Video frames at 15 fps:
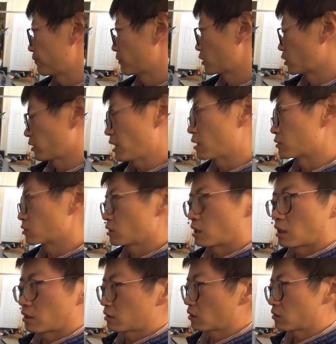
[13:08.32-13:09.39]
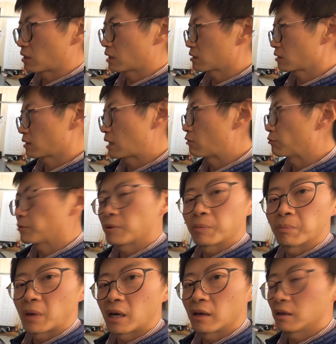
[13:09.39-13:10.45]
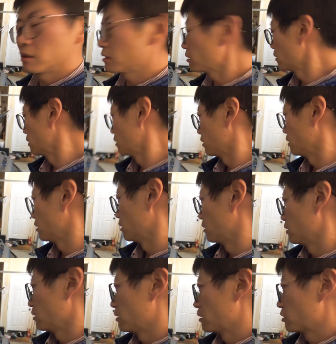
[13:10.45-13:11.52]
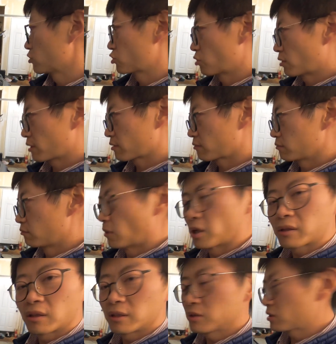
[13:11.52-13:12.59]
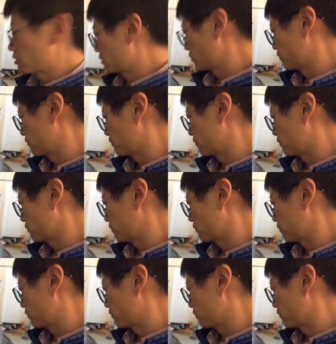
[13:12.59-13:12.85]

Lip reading: So I think that will be my short mod list